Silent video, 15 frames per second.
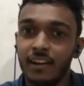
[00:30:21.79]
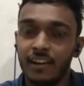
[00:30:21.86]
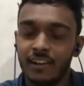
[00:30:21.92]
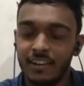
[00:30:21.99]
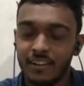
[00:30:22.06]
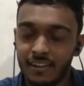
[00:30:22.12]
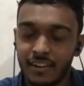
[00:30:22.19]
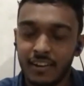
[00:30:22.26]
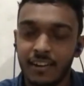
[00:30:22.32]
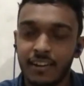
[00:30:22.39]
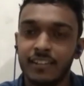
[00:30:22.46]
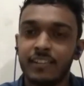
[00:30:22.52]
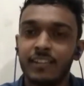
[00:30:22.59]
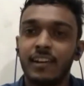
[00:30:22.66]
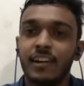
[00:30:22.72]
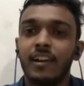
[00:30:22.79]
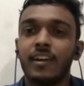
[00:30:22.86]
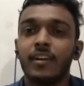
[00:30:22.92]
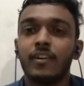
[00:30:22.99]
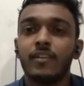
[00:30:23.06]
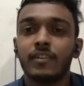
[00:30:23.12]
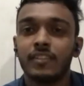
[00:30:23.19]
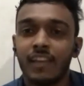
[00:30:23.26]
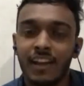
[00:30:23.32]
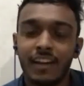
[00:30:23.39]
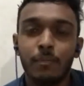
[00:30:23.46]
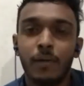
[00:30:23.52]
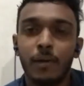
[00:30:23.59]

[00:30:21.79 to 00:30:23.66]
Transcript: that